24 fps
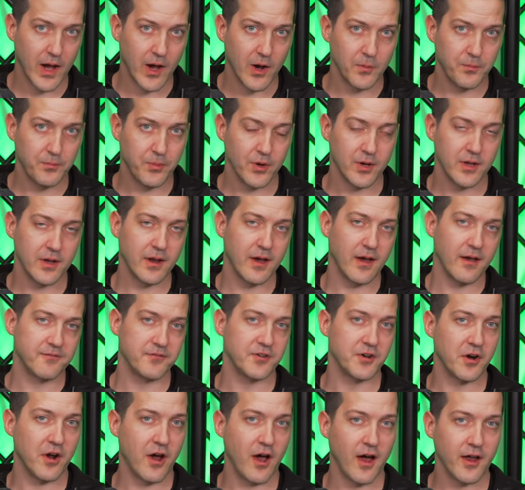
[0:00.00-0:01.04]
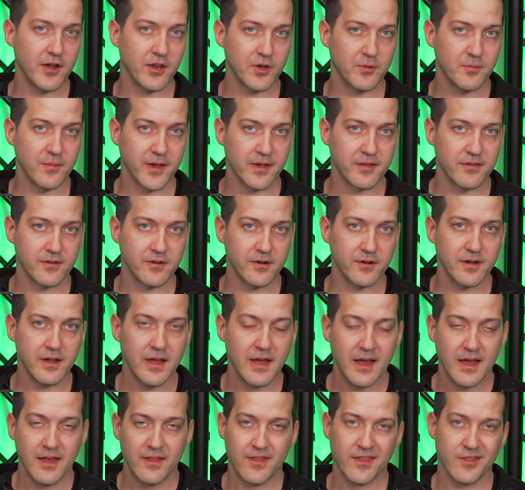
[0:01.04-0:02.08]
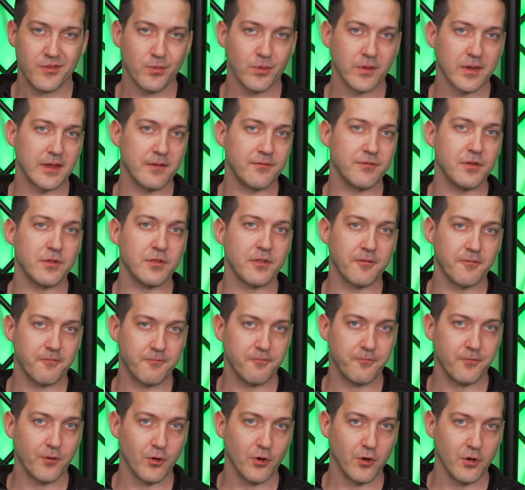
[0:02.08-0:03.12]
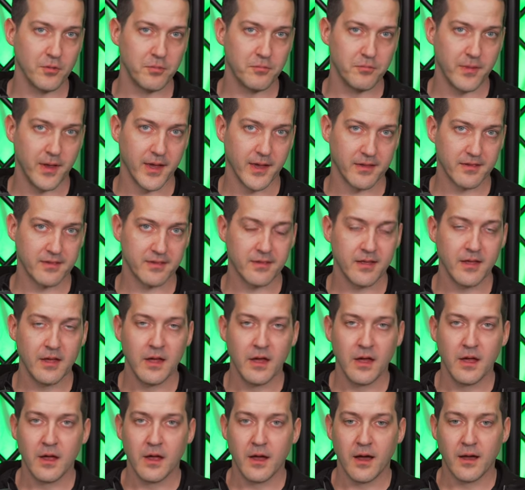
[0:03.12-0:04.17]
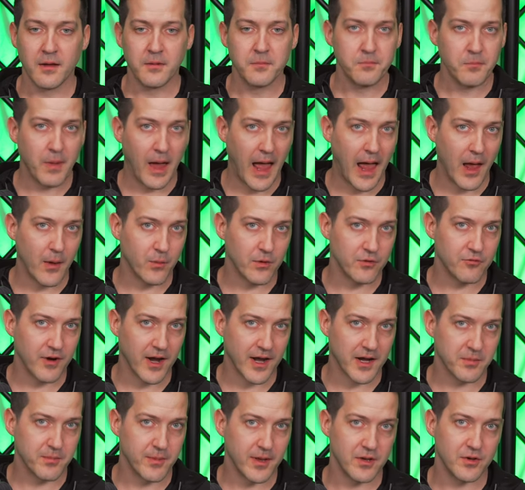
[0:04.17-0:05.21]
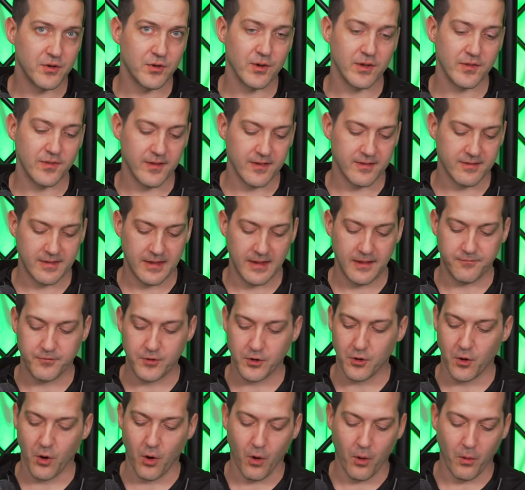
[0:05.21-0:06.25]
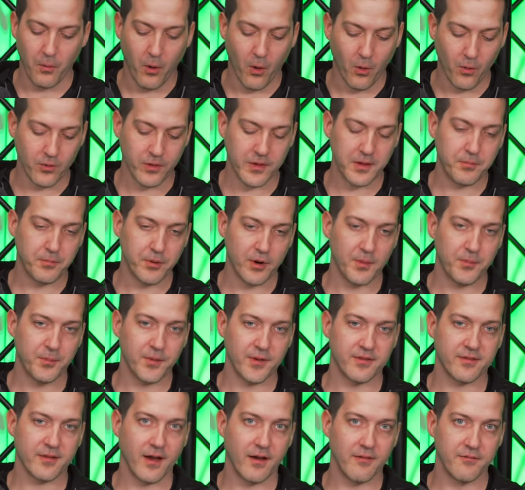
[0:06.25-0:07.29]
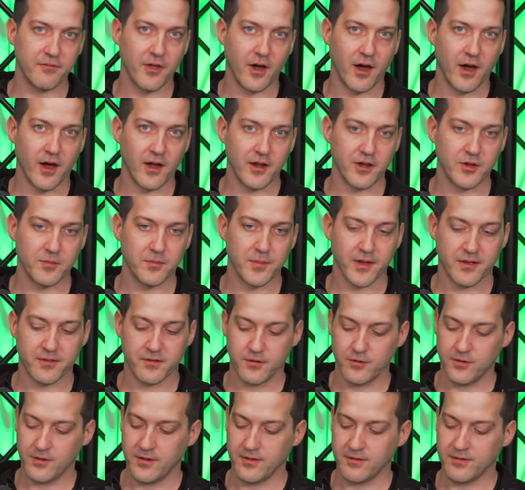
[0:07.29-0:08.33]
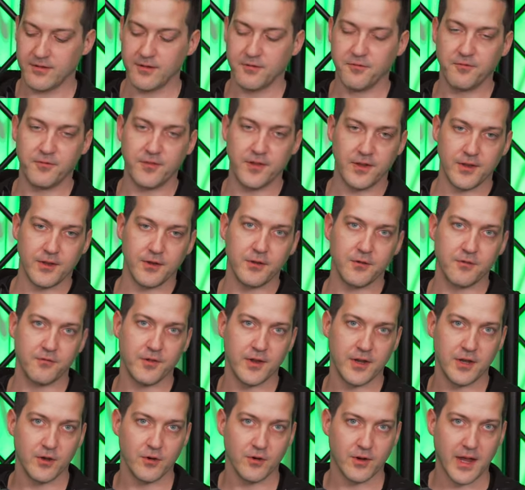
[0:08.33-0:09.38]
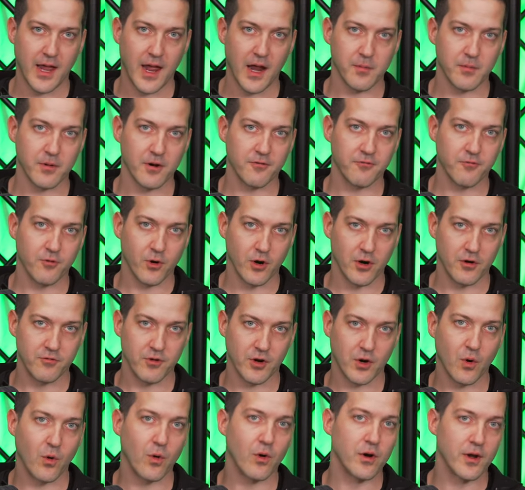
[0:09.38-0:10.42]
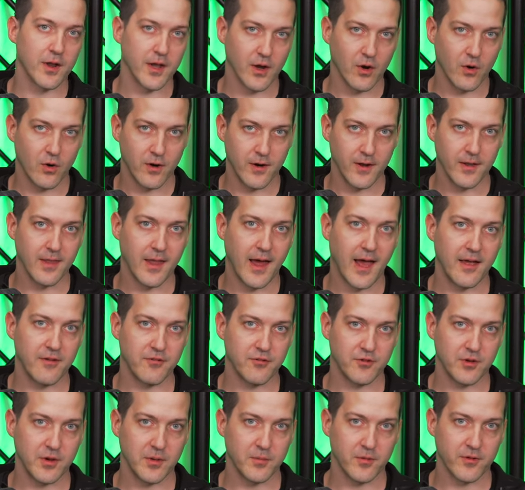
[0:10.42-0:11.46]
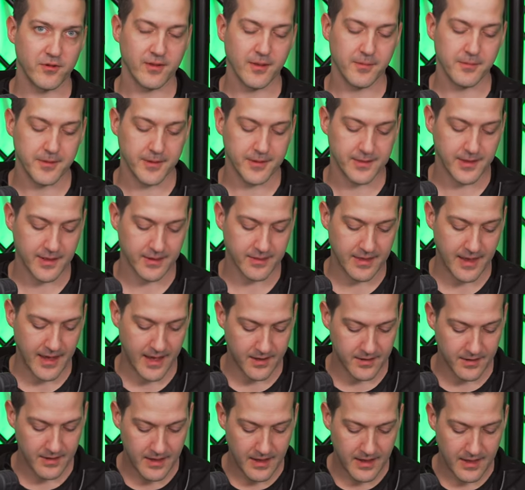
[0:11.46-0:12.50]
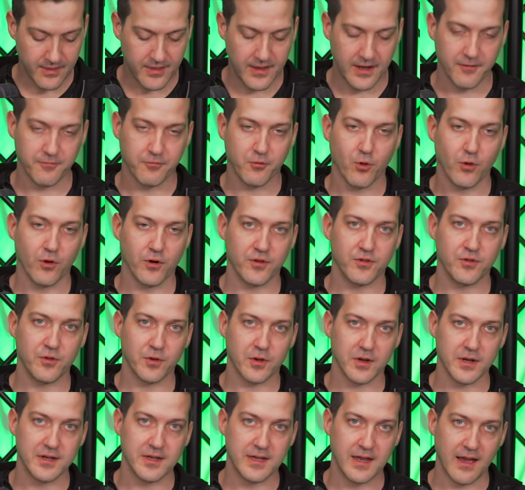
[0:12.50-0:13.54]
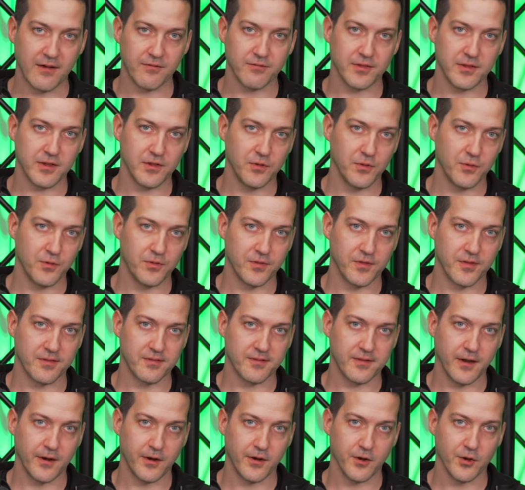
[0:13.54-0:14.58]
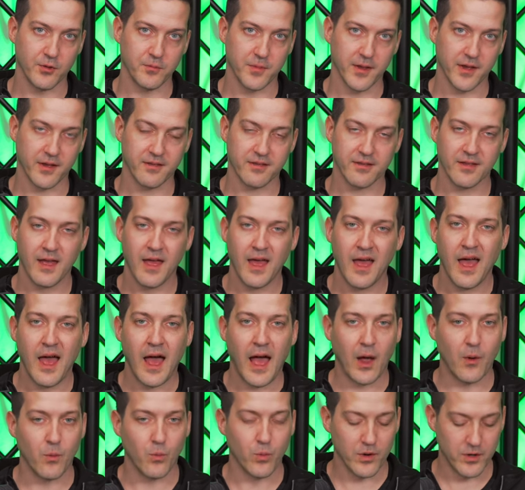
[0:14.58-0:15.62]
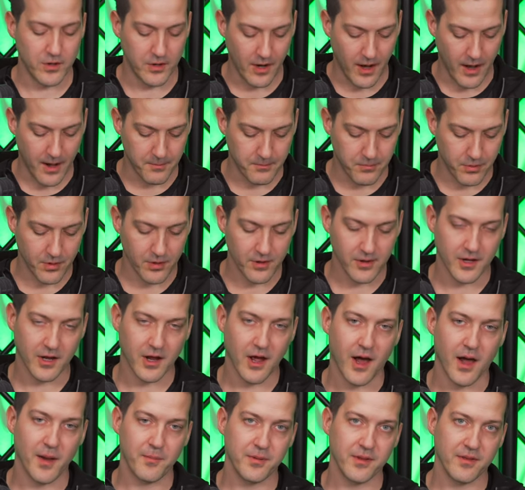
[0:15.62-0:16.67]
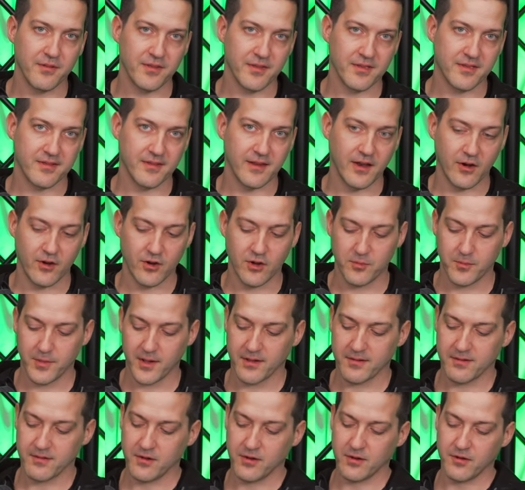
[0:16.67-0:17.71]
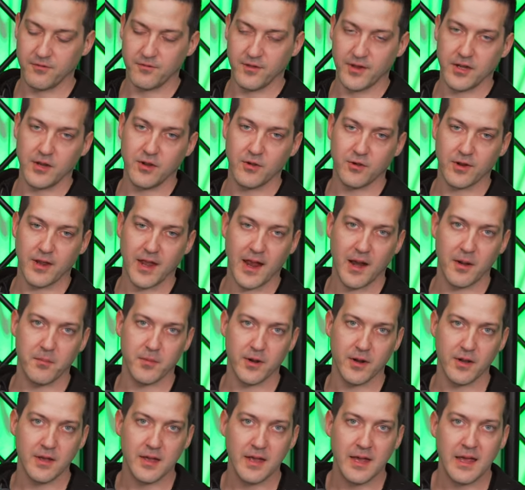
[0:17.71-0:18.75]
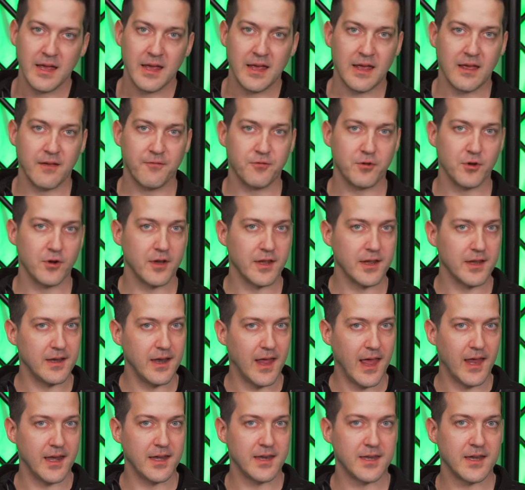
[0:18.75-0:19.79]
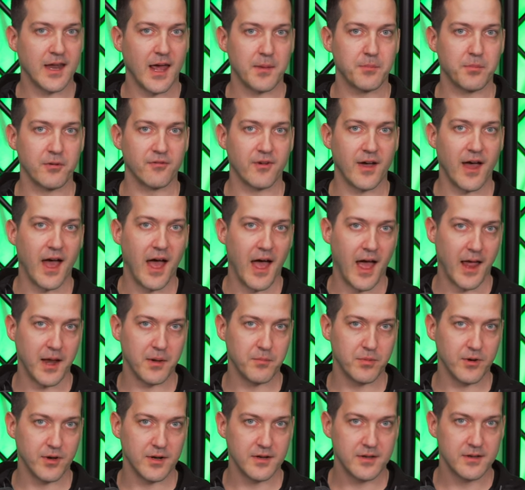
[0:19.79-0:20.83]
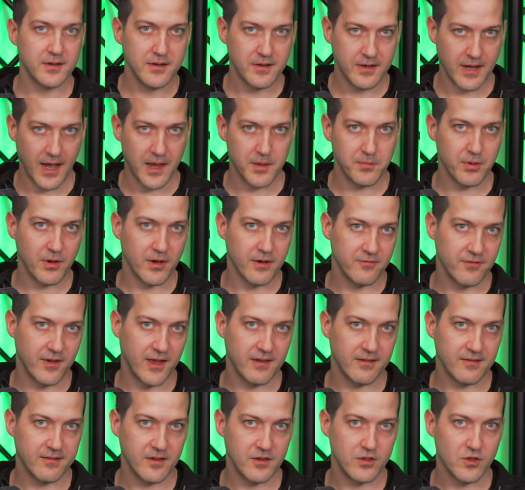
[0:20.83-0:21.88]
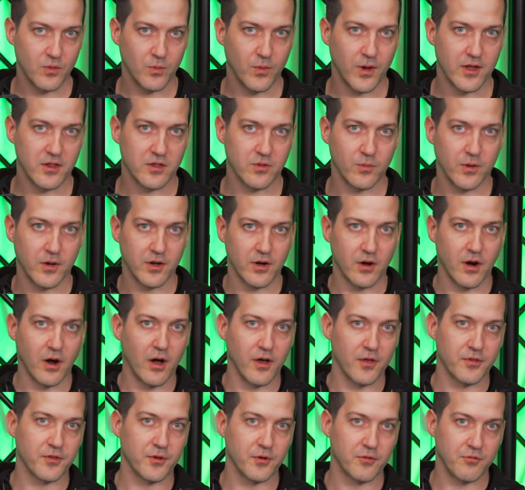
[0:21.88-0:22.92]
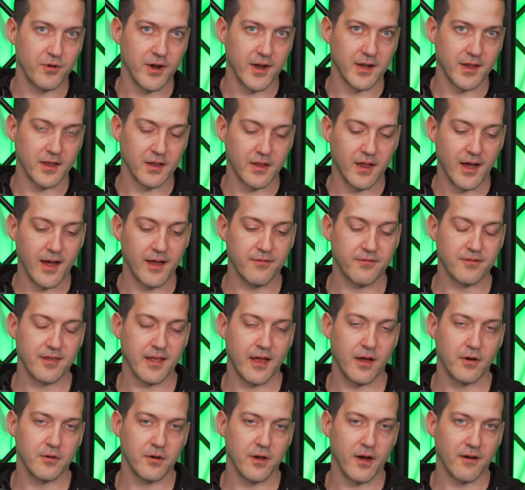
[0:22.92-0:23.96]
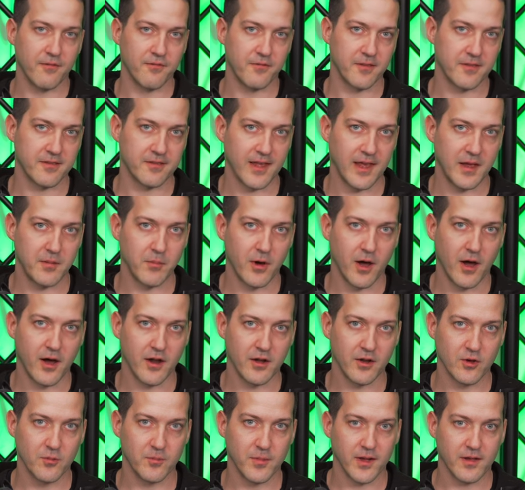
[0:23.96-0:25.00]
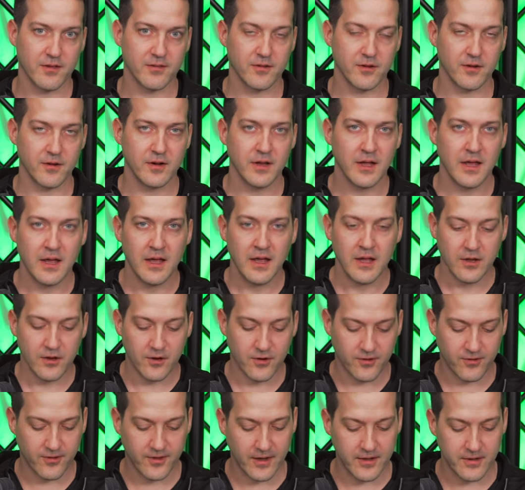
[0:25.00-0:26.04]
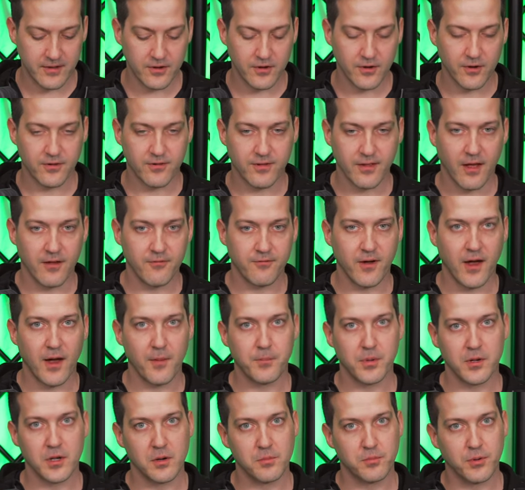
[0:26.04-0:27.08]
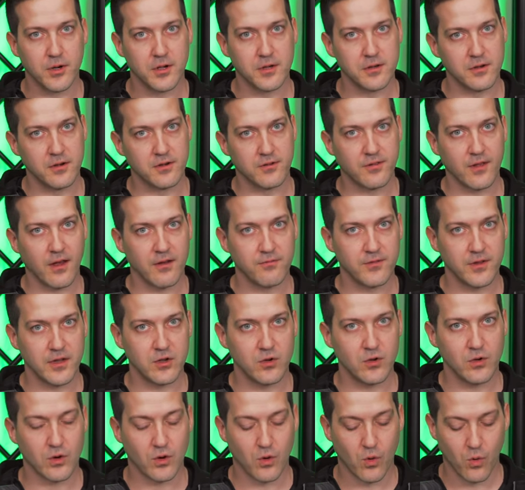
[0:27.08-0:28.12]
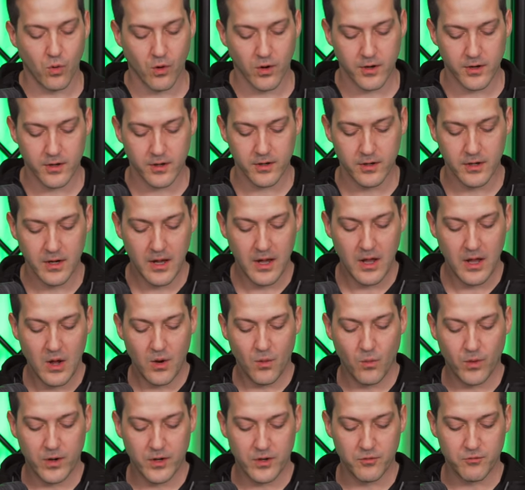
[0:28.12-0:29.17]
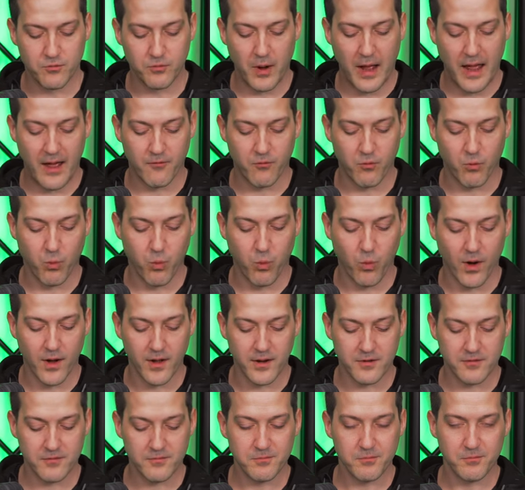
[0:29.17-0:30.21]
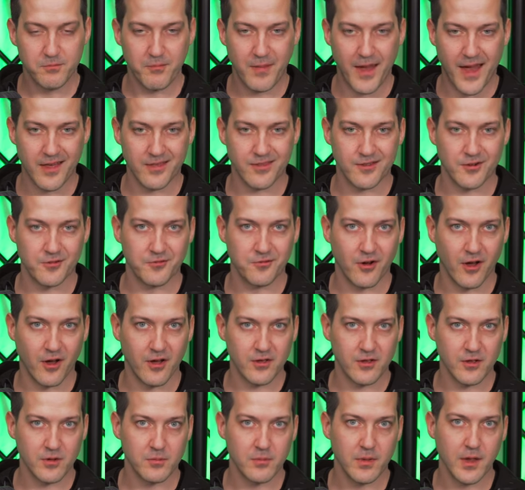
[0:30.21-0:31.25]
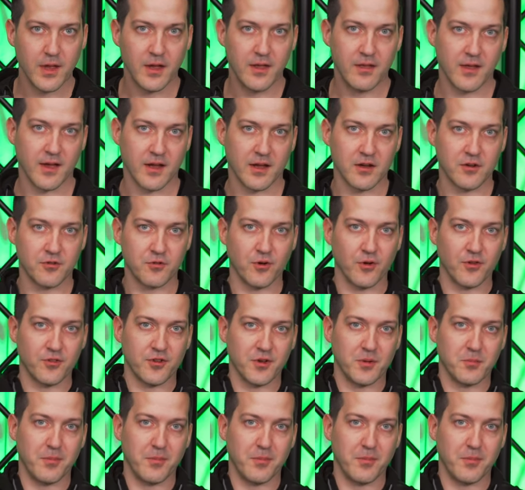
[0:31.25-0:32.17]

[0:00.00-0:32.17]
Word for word: output of your audio mixer. This will give you the full mix. I would recommend doing this if your only purpose of the audio mixer is to feed your video camera for a recording or a live stream or something like that. Then of course you could definitely use the stereo mix. I would not pull a copy of the stereo mix to your video camera if you're in any type of a hybrid type event situation where you're also running live sound off the same audio mixer. You're setting yourself up and you're putting yourself into a corner where you have one master volume that controls your